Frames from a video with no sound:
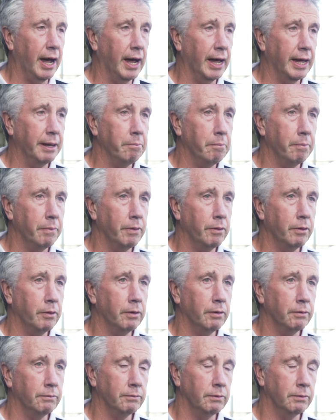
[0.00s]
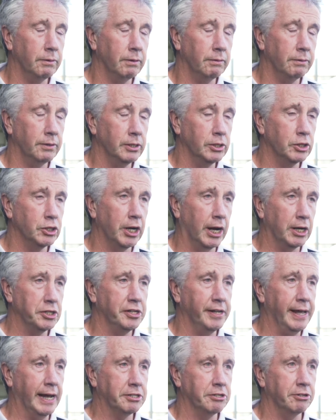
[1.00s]
I'm the in charge of the
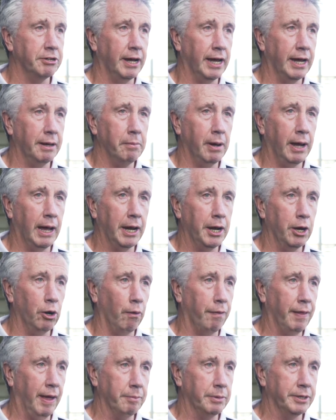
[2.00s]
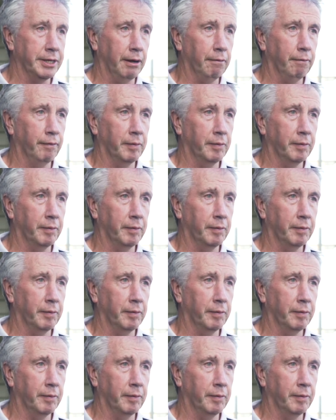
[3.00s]
extra time at Northampton Town